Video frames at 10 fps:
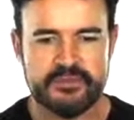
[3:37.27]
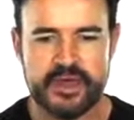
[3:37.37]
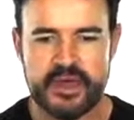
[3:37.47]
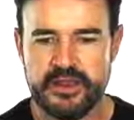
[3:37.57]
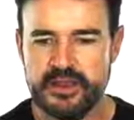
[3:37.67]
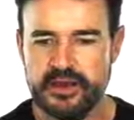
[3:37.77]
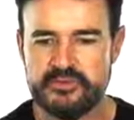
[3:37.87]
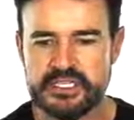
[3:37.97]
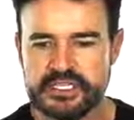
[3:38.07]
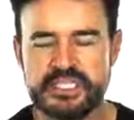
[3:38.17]
Then
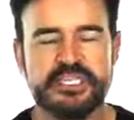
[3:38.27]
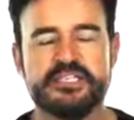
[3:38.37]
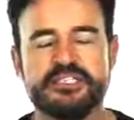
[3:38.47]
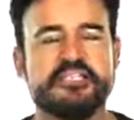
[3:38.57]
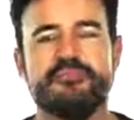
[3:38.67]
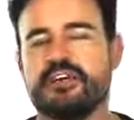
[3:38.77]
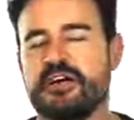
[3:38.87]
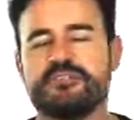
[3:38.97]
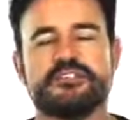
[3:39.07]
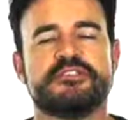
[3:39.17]
the T and D
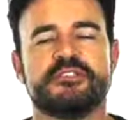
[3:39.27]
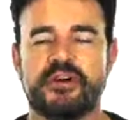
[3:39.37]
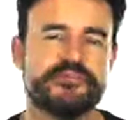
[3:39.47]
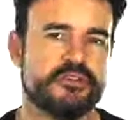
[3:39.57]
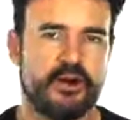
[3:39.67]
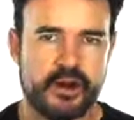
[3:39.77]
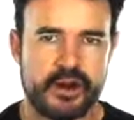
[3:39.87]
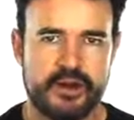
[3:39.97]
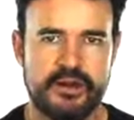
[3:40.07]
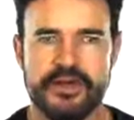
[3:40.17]
becomes a soft
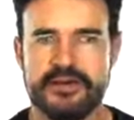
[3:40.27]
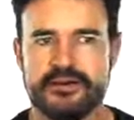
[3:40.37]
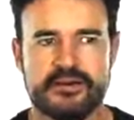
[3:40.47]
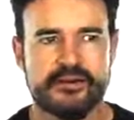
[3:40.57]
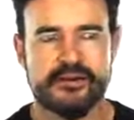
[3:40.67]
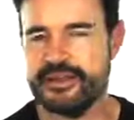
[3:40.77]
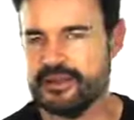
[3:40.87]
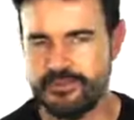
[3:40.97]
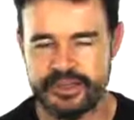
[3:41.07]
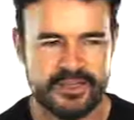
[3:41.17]
R, like
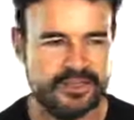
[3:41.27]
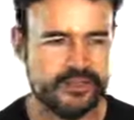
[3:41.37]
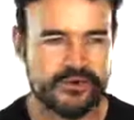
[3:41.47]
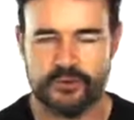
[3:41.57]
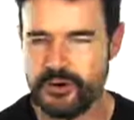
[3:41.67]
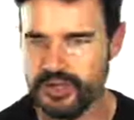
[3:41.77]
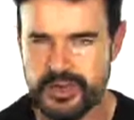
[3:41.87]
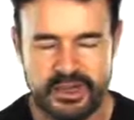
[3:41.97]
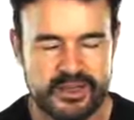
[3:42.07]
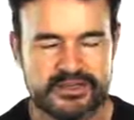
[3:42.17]
let it be or work
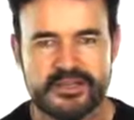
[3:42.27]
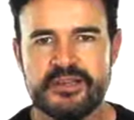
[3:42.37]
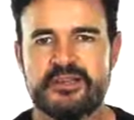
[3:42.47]
it out,